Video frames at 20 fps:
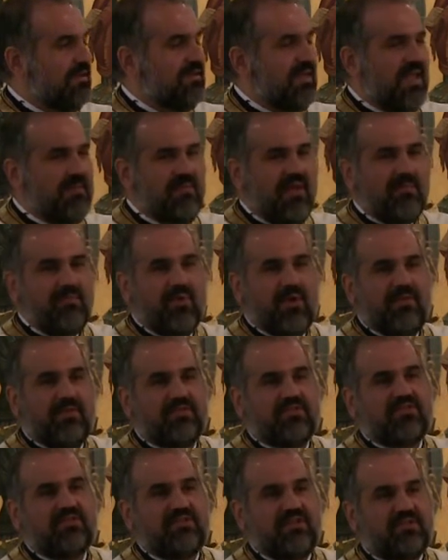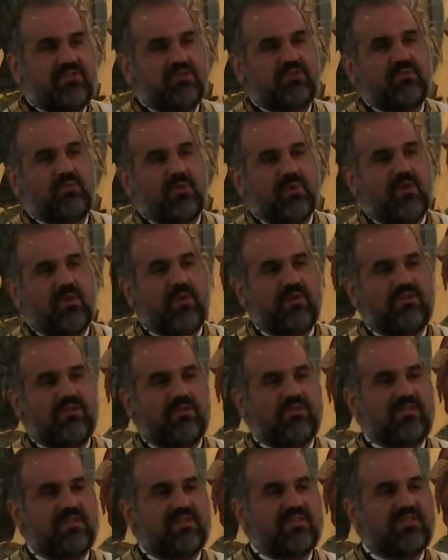Today, my brothers and sisters, we're going
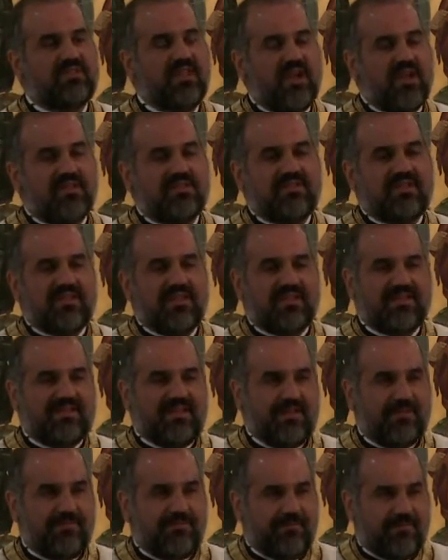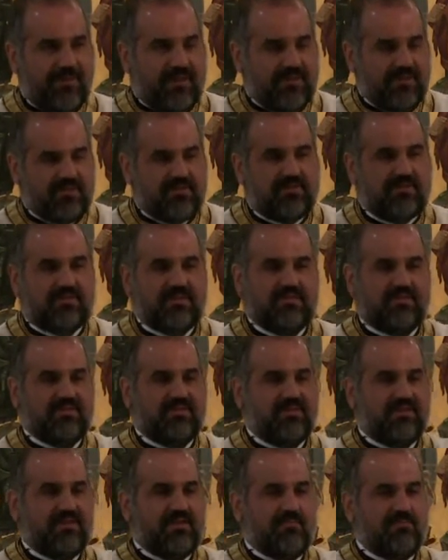to discuss the difference
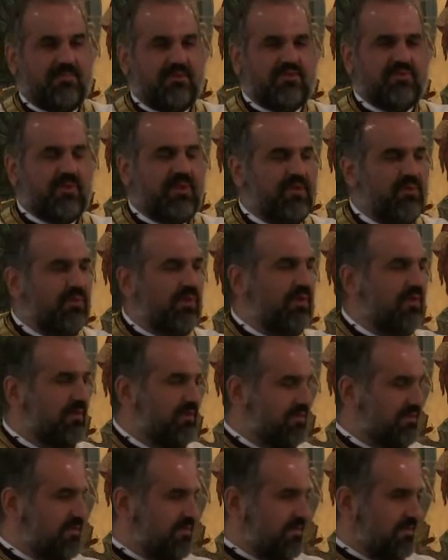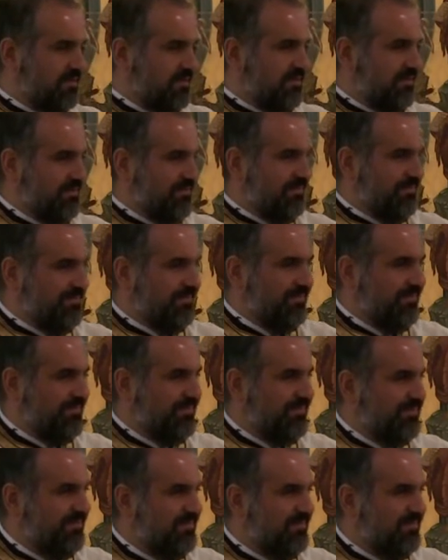between words.